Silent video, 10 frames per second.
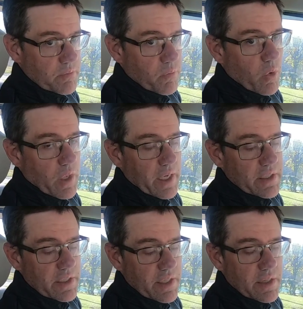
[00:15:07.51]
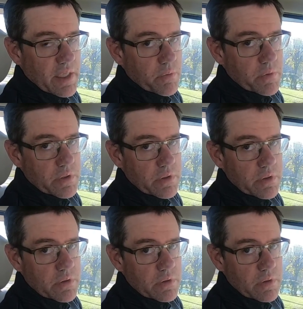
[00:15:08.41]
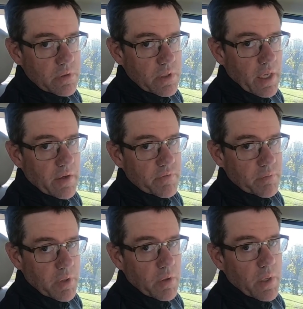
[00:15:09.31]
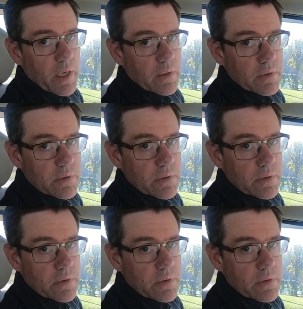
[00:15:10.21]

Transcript: more likely that they would have a blowout.